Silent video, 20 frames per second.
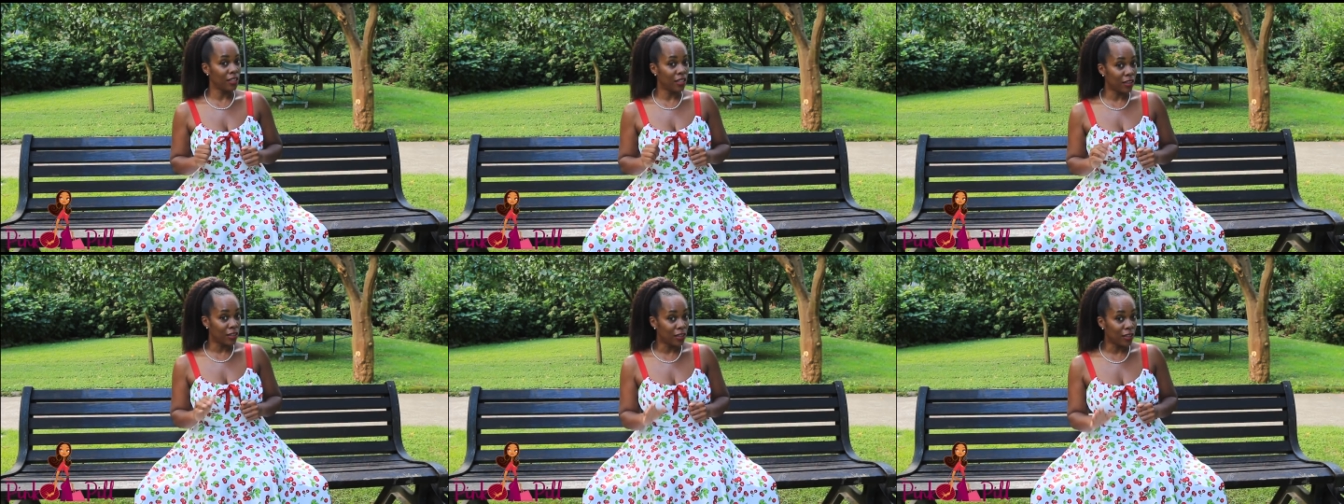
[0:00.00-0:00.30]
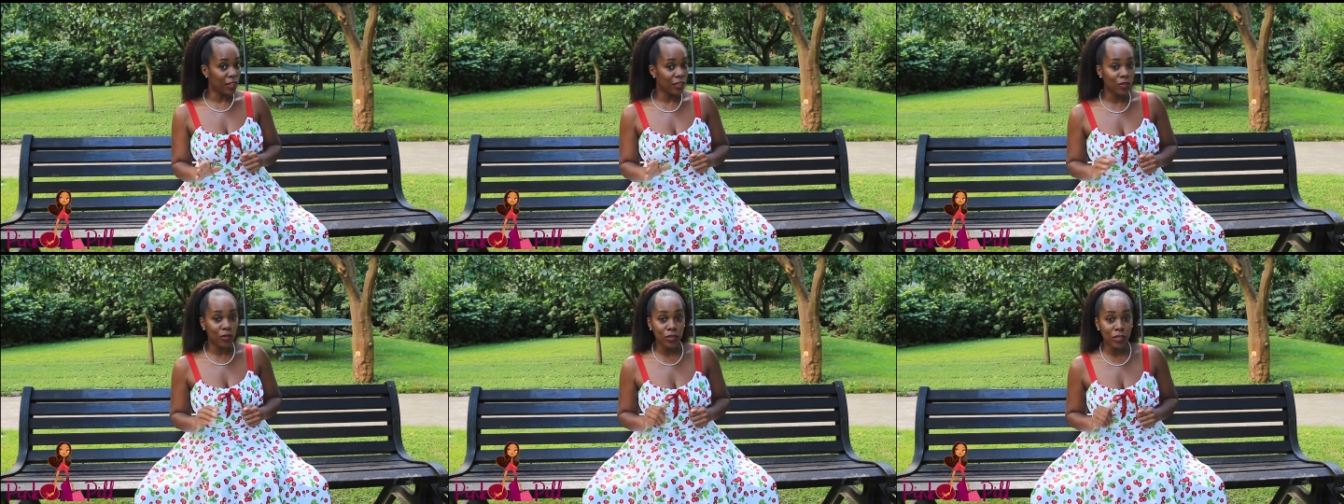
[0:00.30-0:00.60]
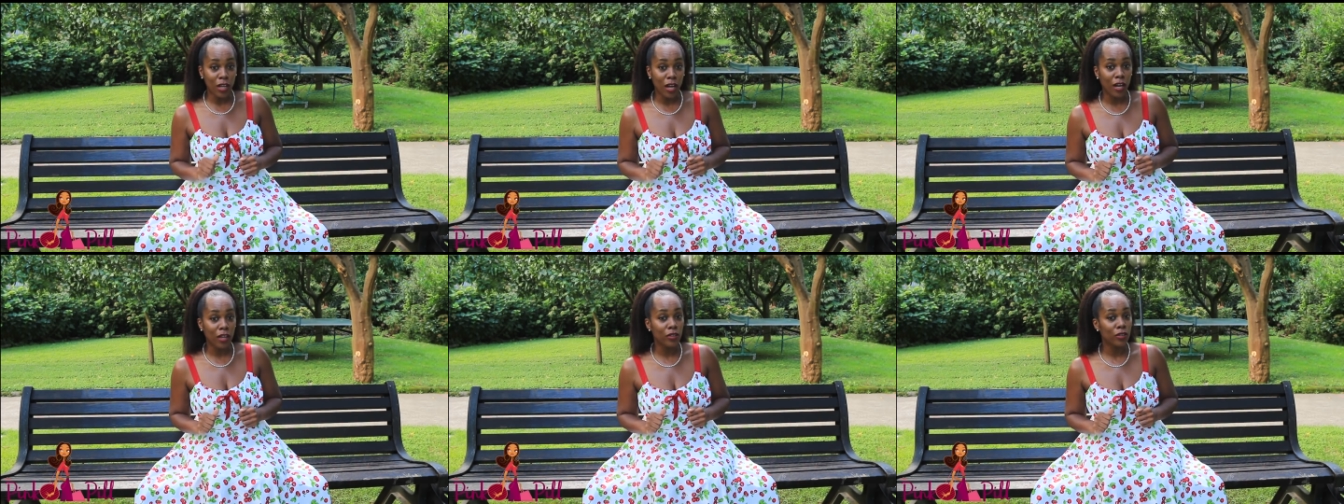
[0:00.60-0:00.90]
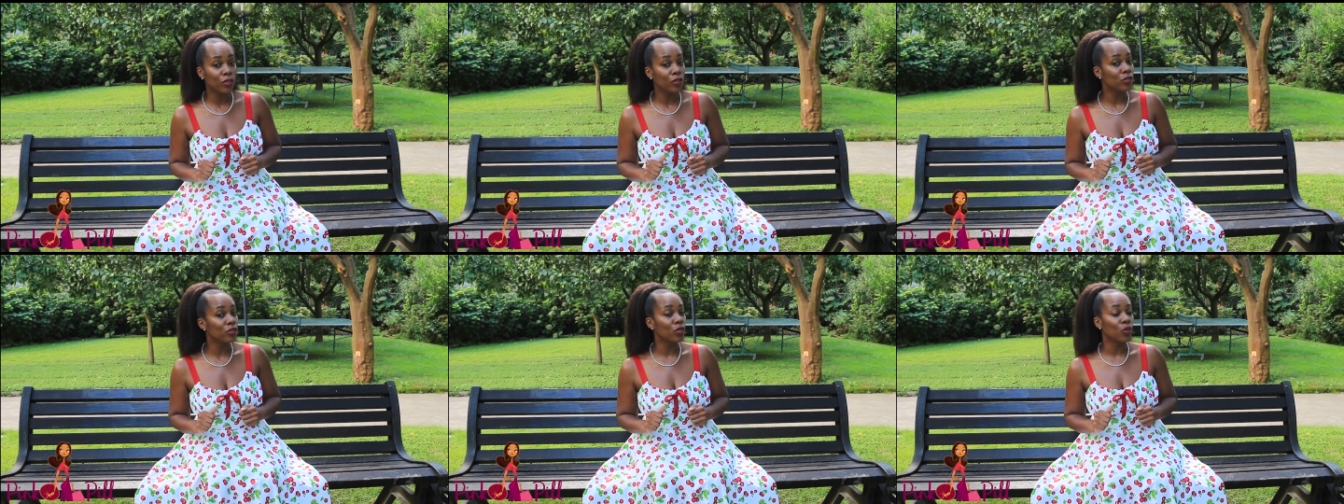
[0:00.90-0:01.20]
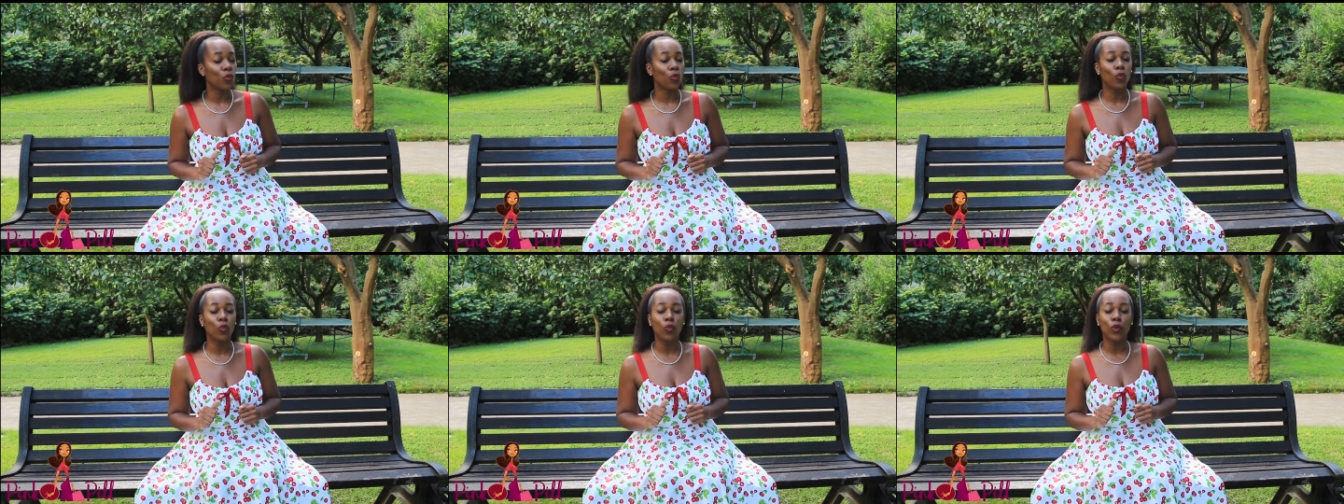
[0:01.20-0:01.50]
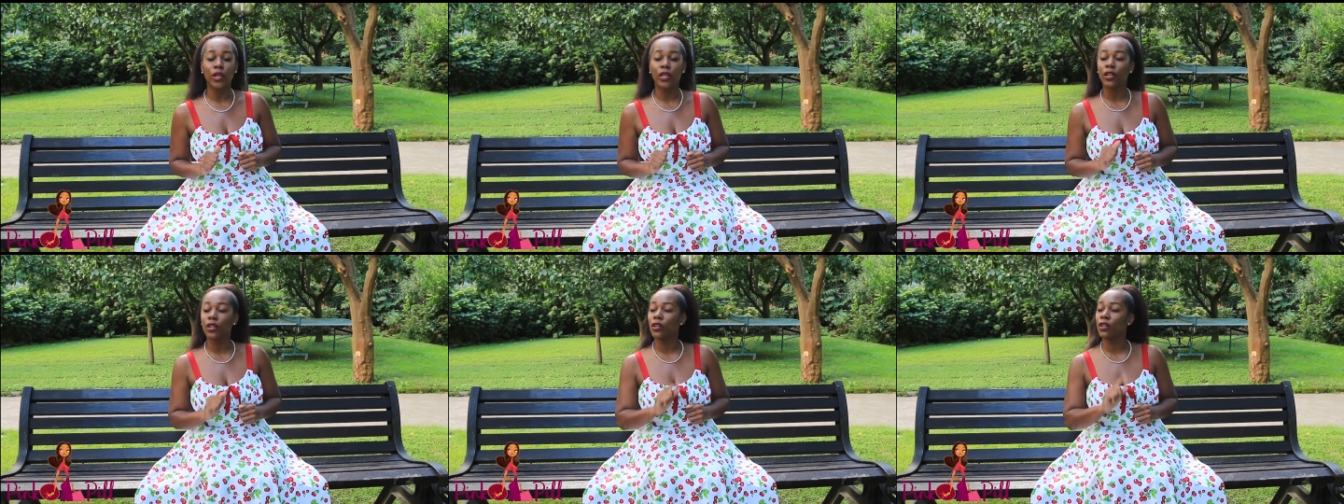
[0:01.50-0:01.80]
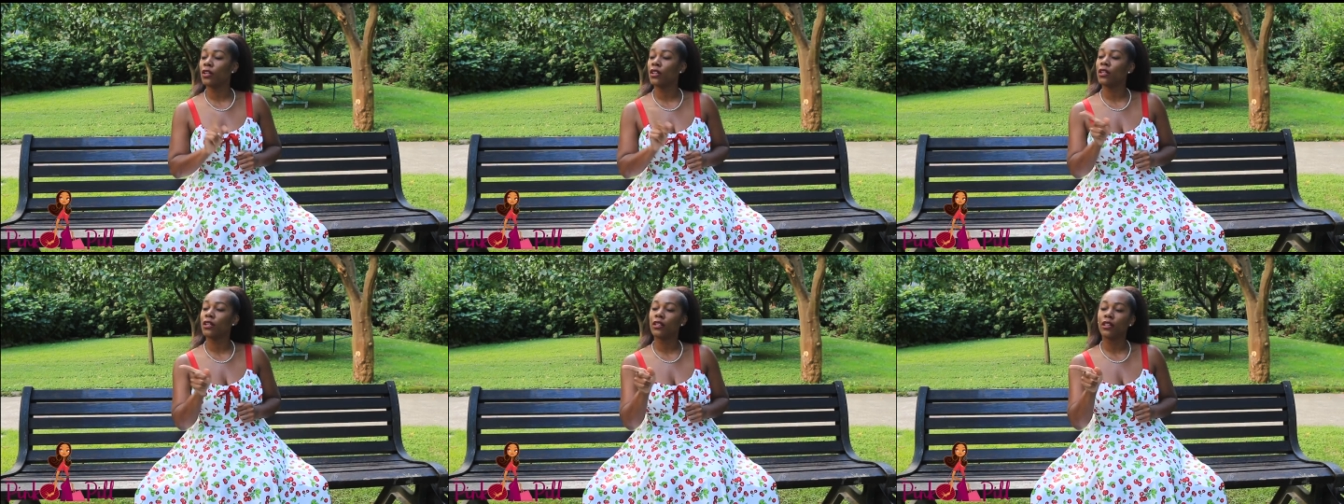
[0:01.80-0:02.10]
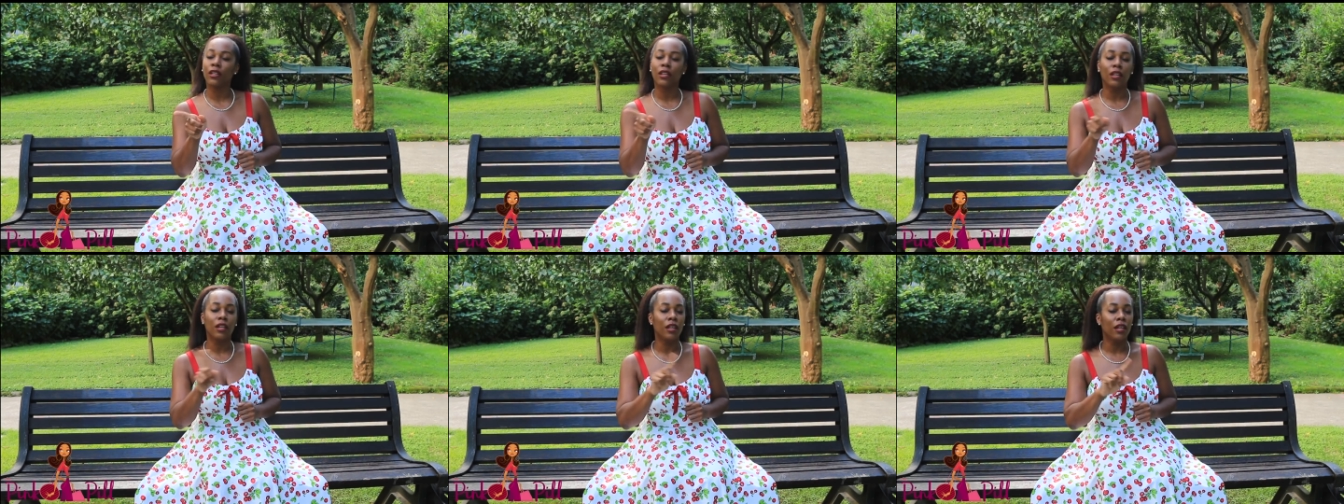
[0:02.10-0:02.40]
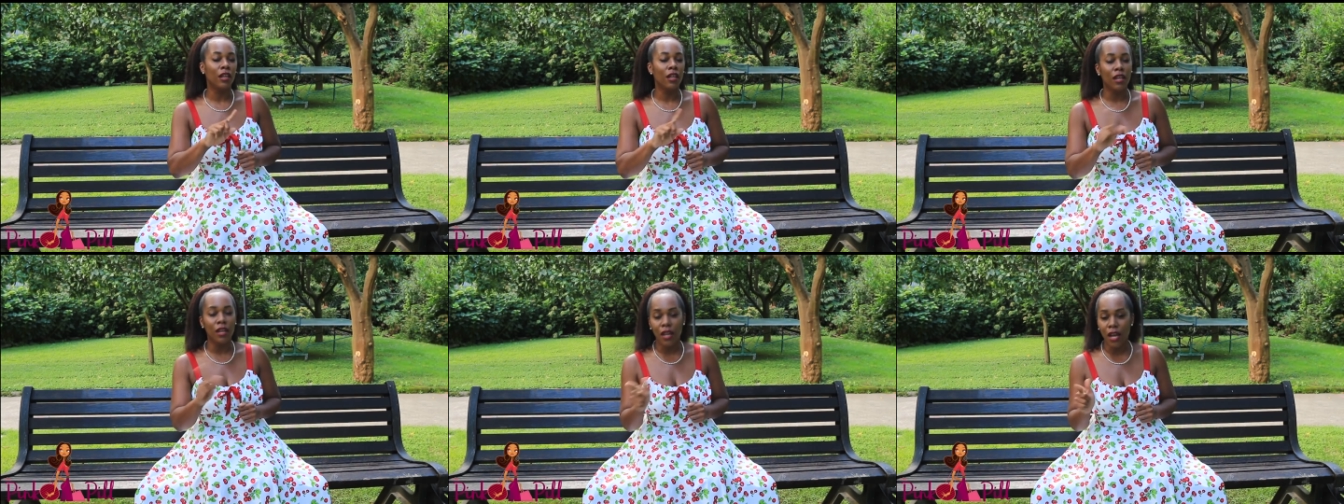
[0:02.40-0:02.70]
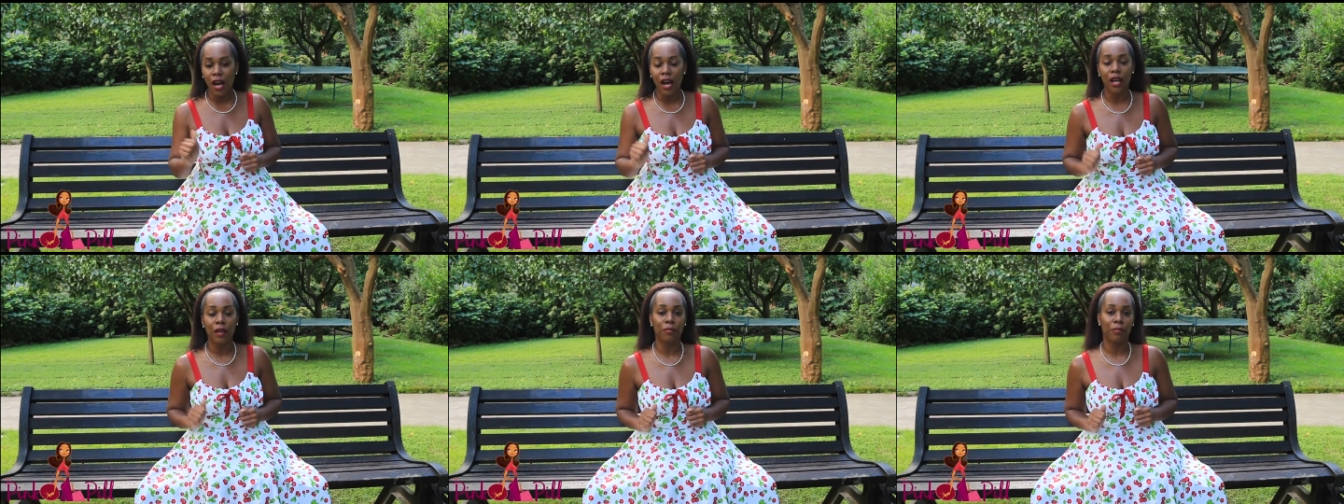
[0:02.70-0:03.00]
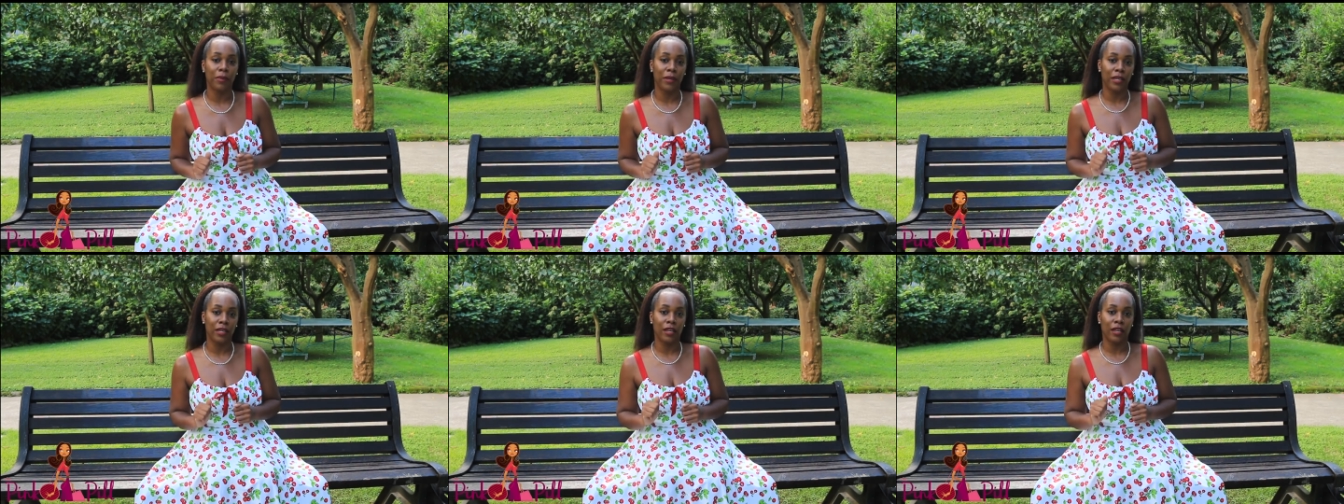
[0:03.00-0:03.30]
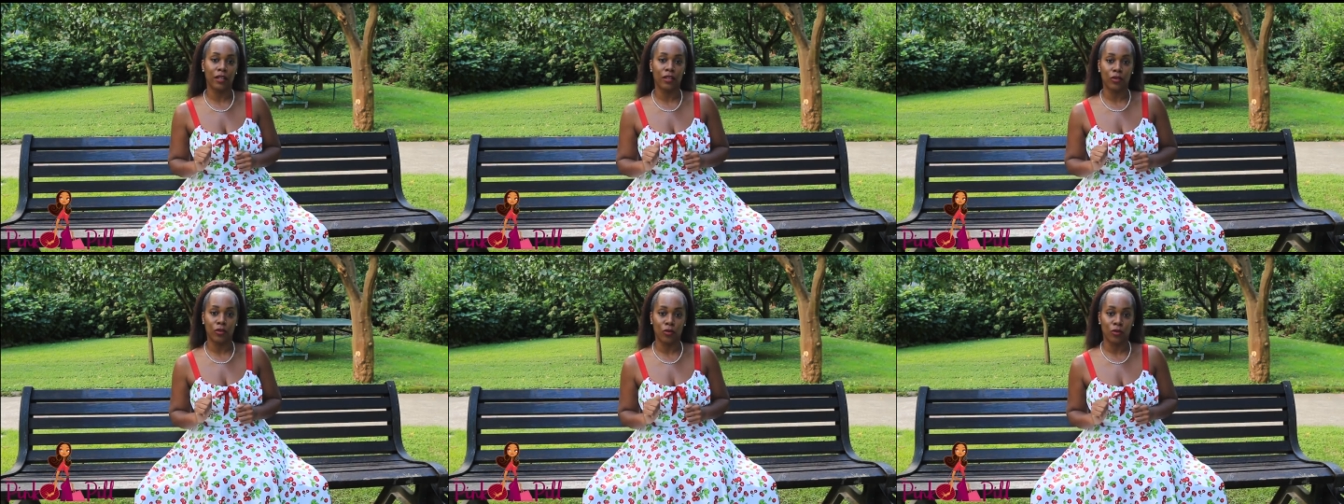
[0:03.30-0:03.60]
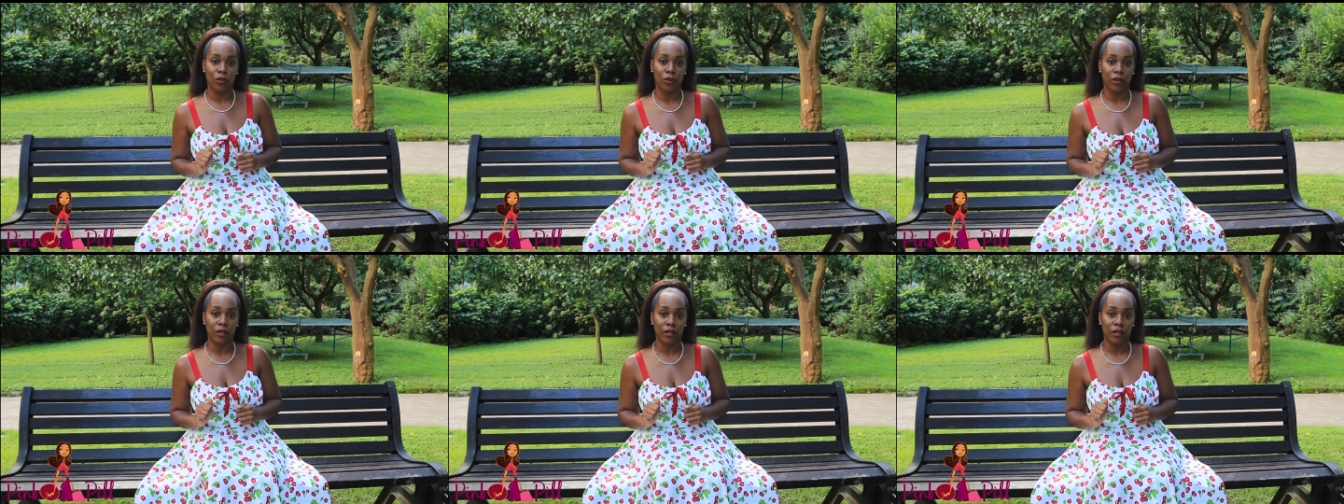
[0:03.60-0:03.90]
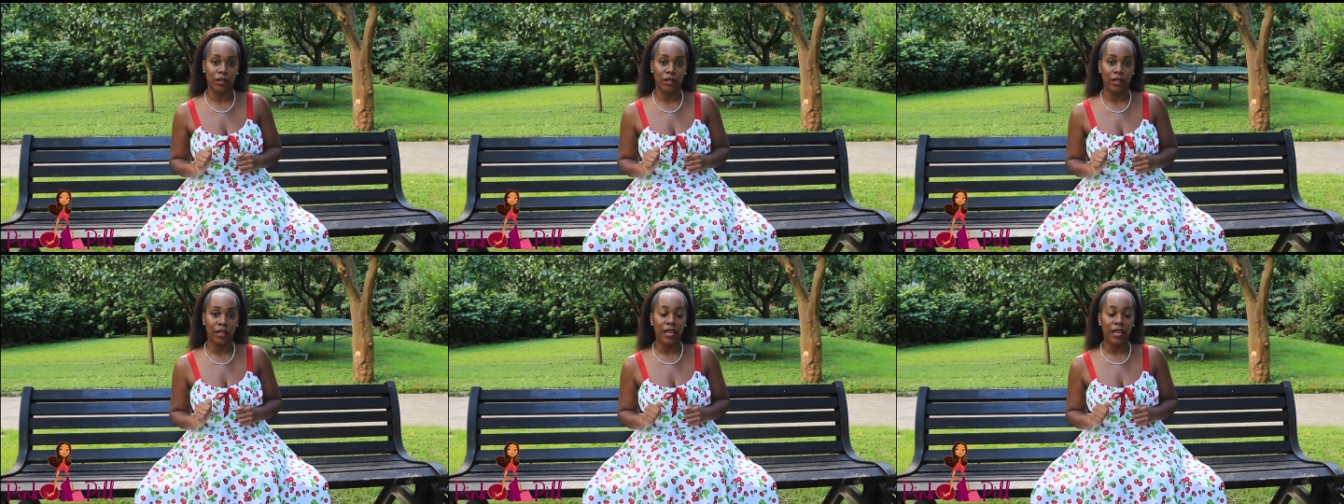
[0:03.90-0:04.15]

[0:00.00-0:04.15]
Little toddlers will not be ignored.